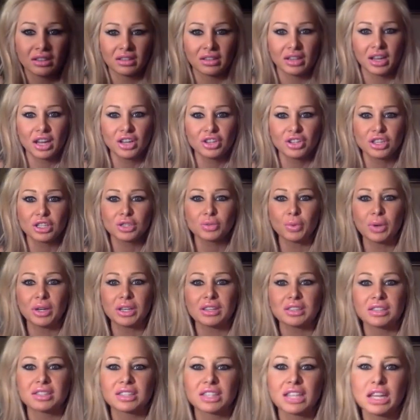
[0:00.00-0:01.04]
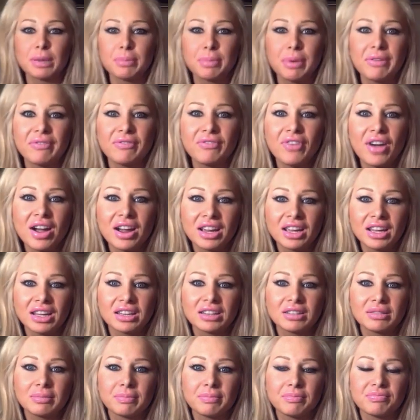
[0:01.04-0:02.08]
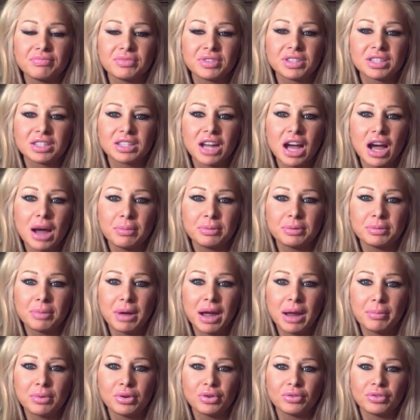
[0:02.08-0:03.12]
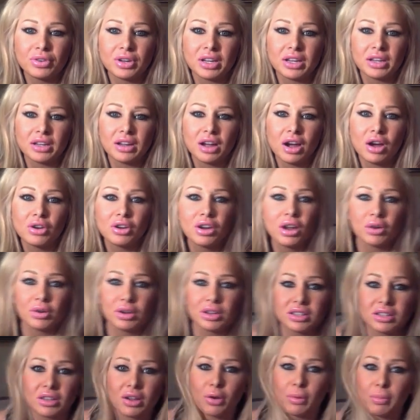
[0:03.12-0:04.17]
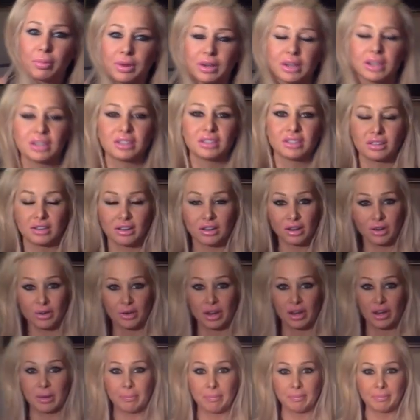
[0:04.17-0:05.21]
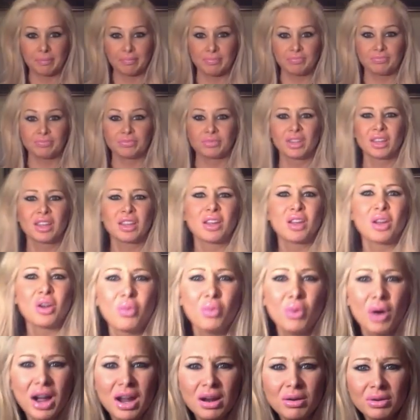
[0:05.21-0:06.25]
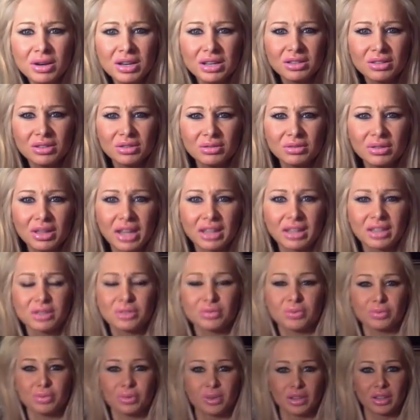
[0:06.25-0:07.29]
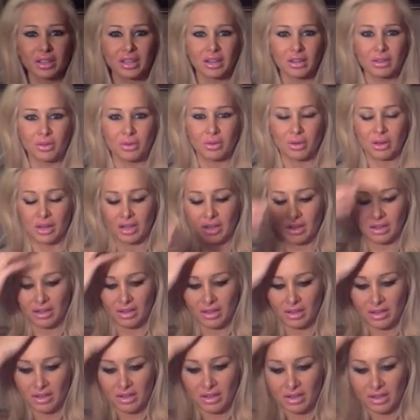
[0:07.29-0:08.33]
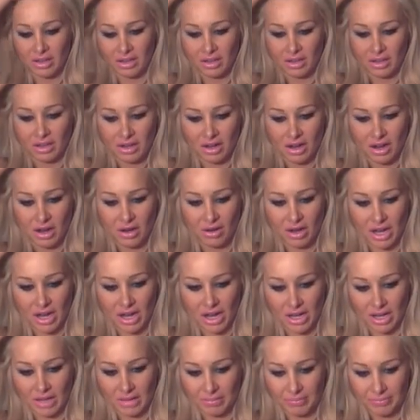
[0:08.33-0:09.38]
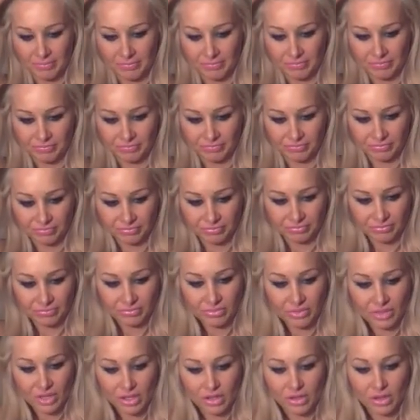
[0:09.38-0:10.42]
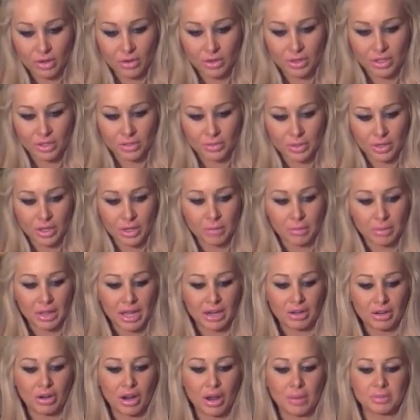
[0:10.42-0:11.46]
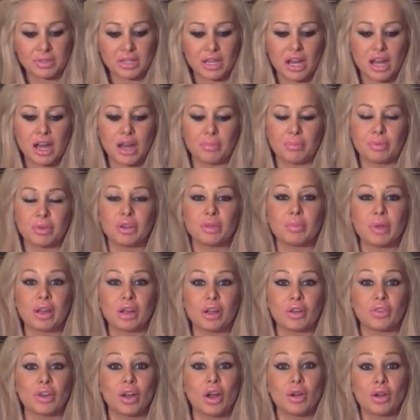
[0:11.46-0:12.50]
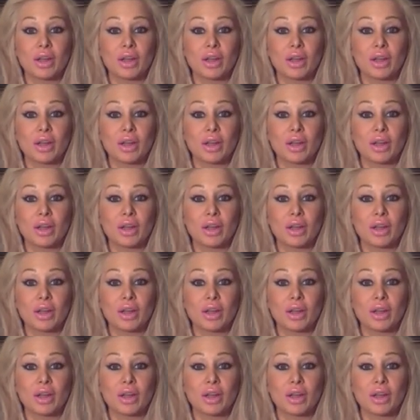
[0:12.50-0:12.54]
It just went to sleep and fucking stopped my movie. Oh no, it's open. Okay. Why would it do that? It's really annoying. Okay. Notice wearing black crop top, beauty makeover.